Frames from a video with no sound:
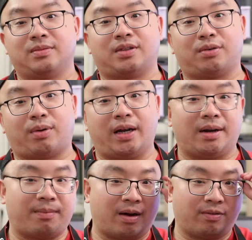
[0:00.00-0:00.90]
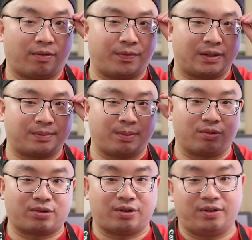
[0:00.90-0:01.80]
the right amount of
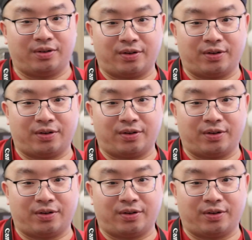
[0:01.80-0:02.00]
exposure.